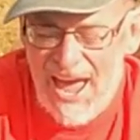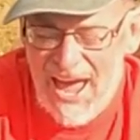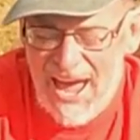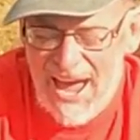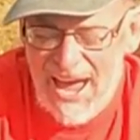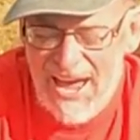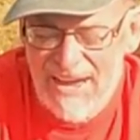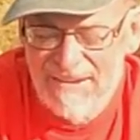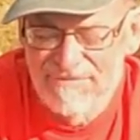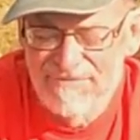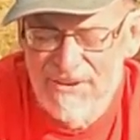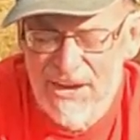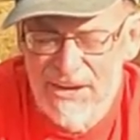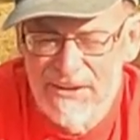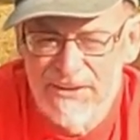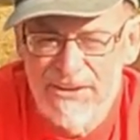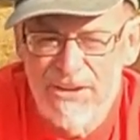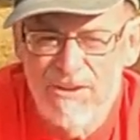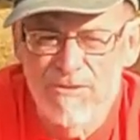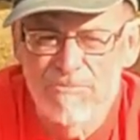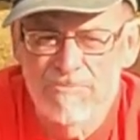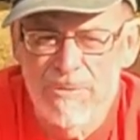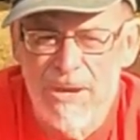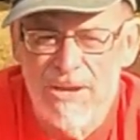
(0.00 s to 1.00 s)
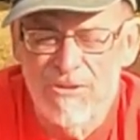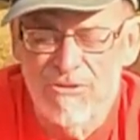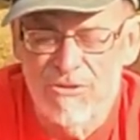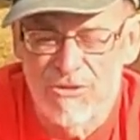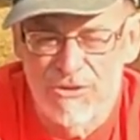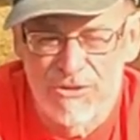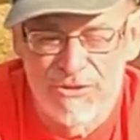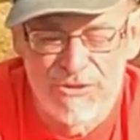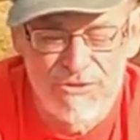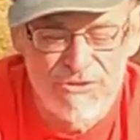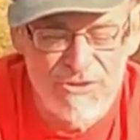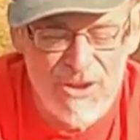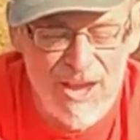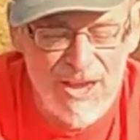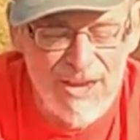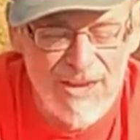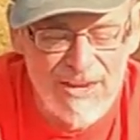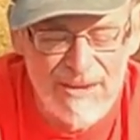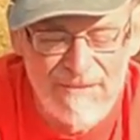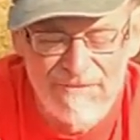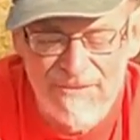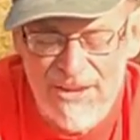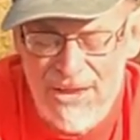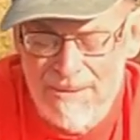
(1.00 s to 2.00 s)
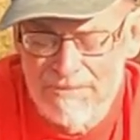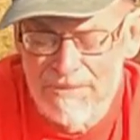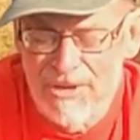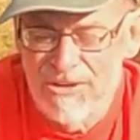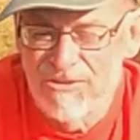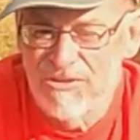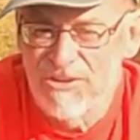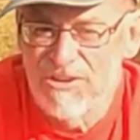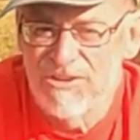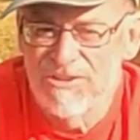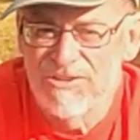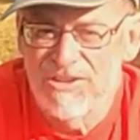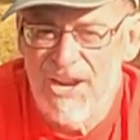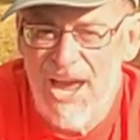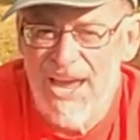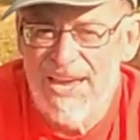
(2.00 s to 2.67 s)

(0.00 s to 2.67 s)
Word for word: and various pictures of images